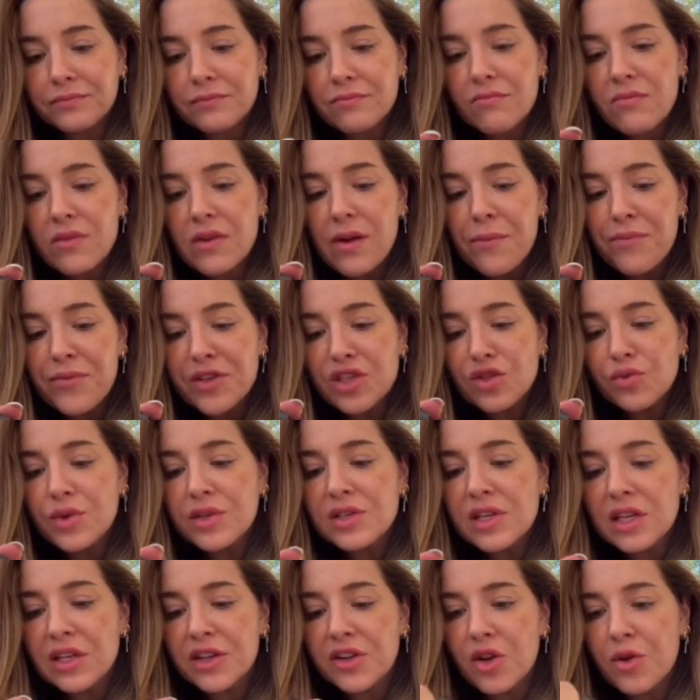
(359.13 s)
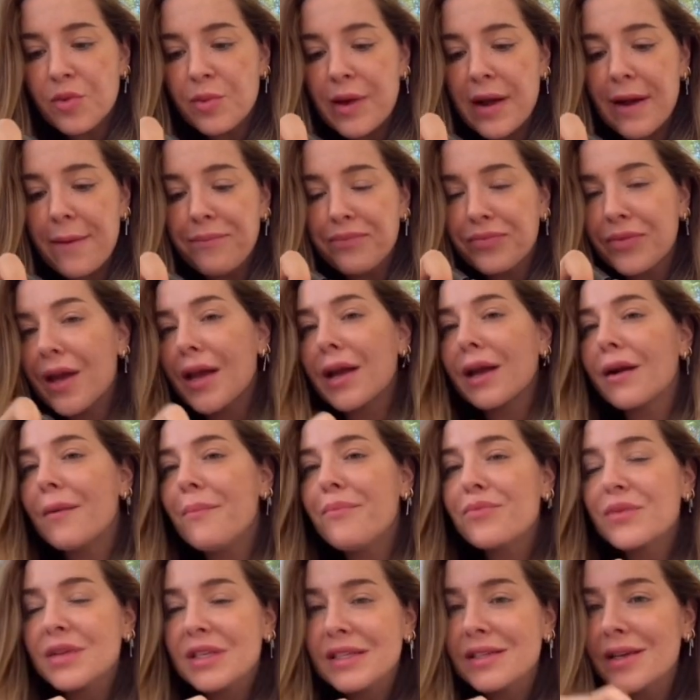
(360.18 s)
This one's a little bit like
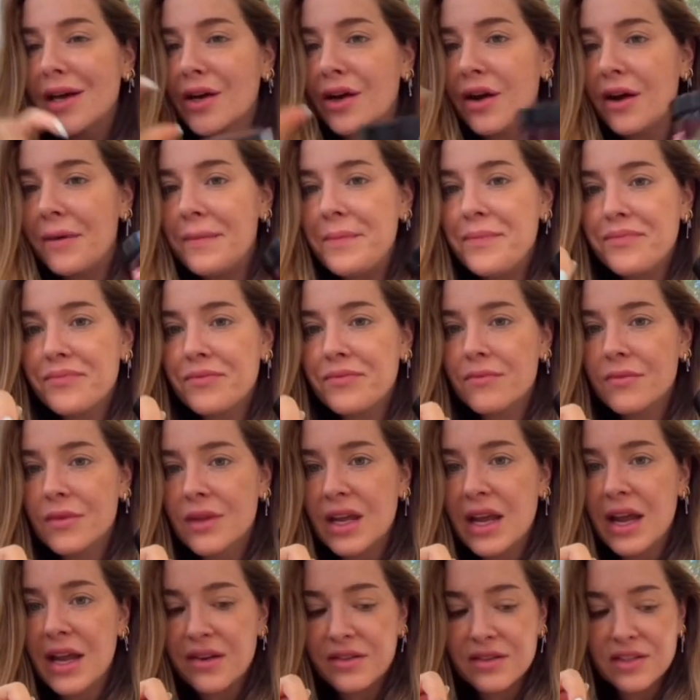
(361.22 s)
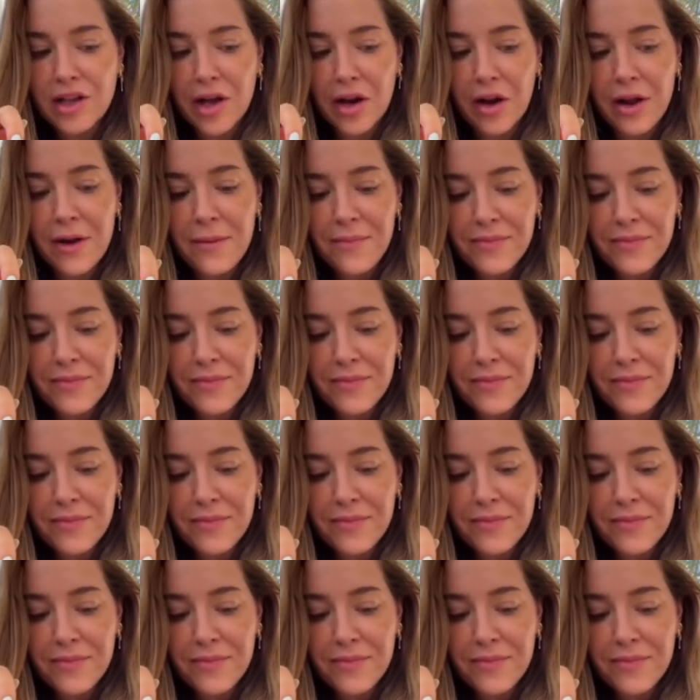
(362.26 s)
subtle, kind of subtle, not my